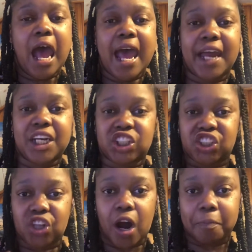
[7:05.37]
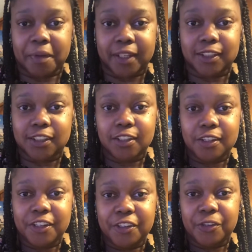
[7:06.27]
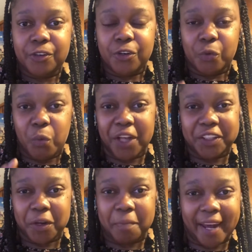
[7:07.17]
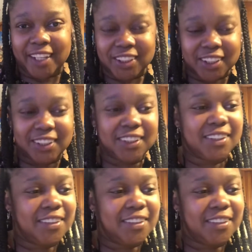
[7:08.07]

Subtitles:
and is sharpened with your patience.